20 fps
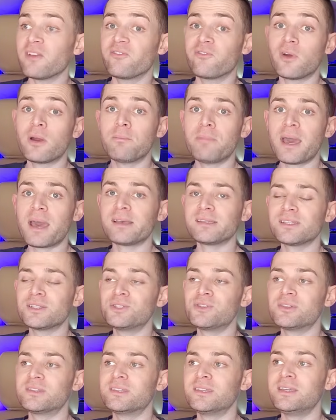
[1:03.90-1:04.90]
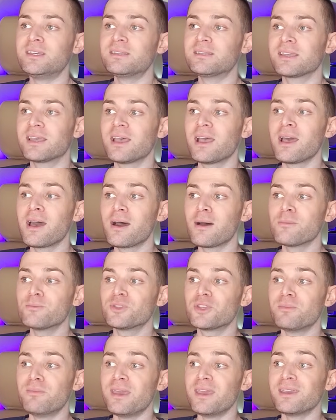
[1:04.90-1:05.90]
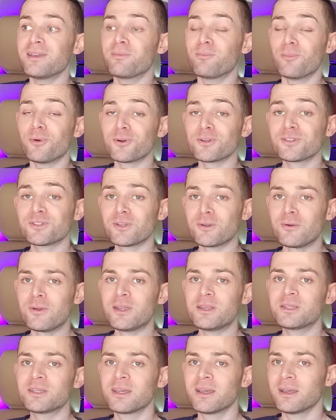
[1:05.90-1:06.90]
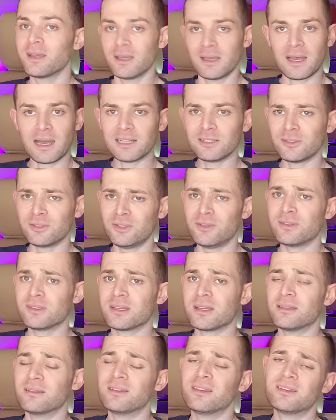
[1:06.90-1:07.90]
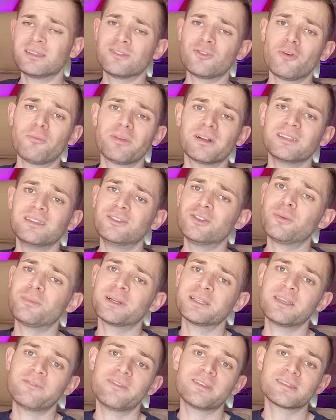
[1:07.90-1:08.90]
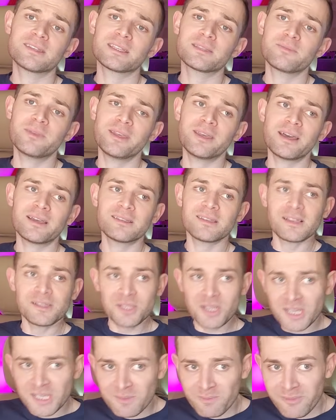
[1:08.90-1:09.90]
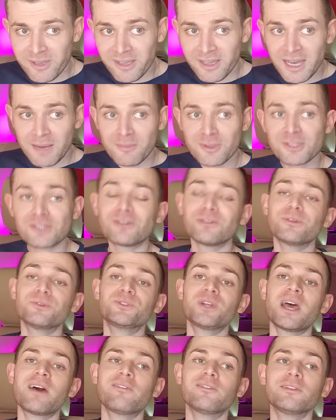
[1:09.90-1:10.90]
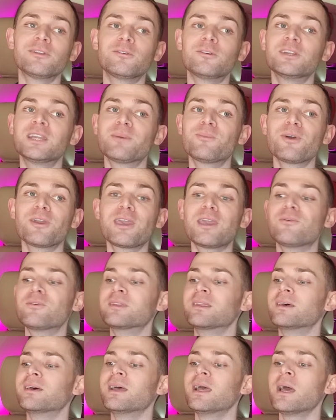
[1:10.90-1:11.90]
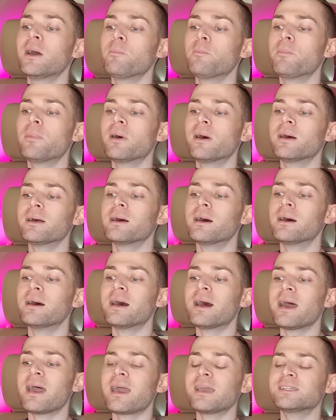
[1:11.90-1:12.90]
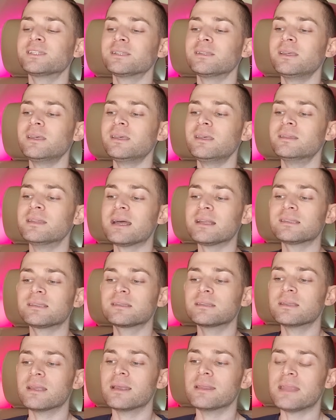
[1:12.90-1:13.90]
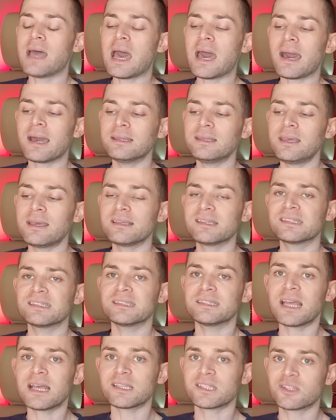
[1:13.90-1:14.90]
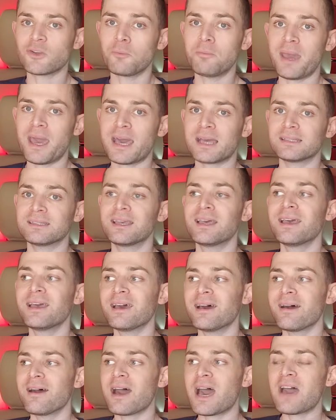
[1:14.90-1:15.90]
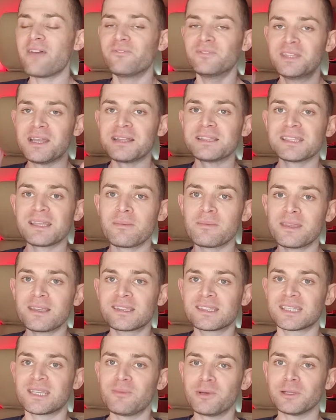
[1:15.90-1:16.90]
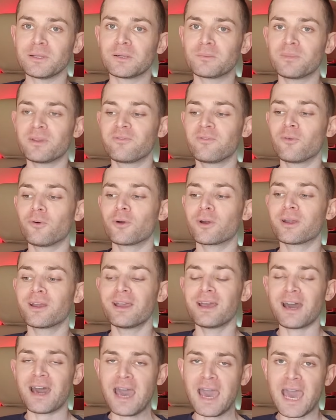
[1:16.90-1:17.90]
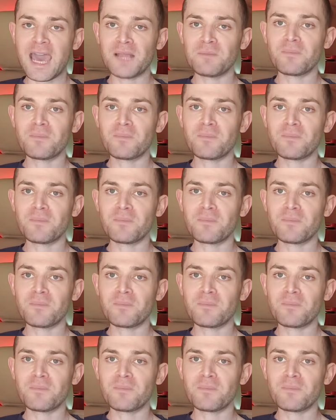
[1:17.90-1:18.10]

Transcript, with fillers: my front passenger seat to make more storage. I don't use that. There's nobody. Nobody visits me, guys. It's just me. I'm a solo traveler and I'm okay with it. But I actually, that, that idea is not so bad. I've done something similar before. I